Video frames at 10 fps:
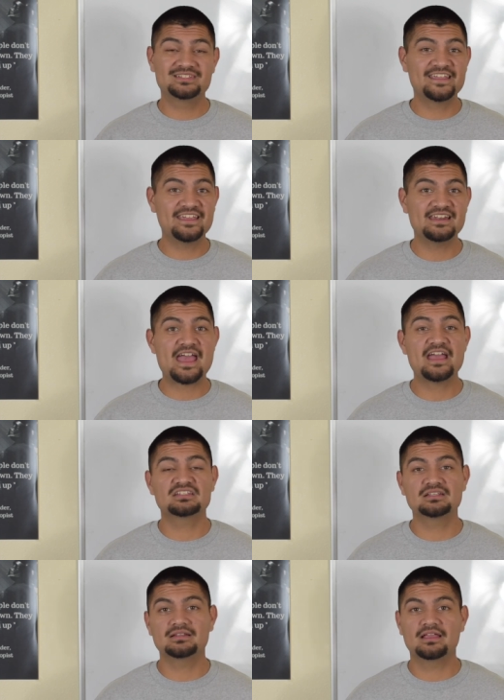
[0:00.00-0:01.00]
taking
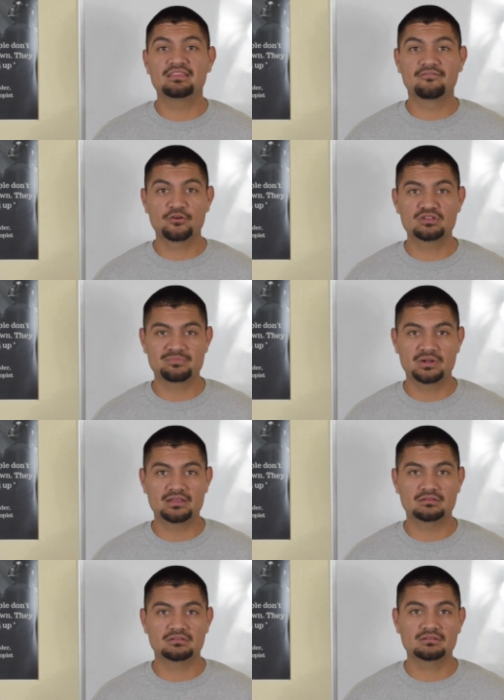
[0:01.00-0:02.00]
action in the first
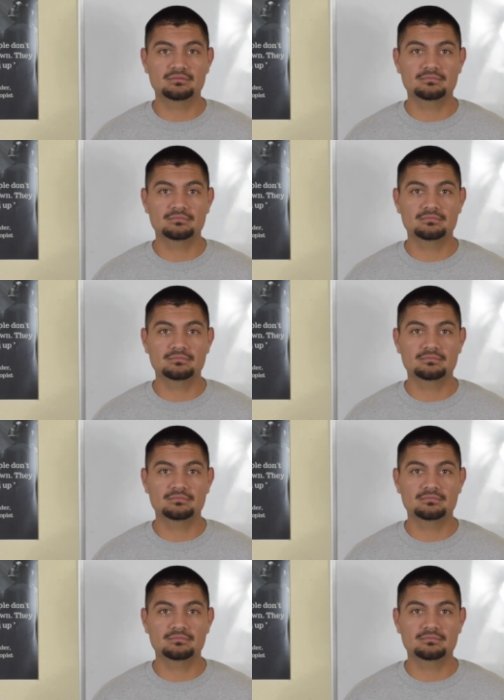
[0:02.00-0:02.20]
place.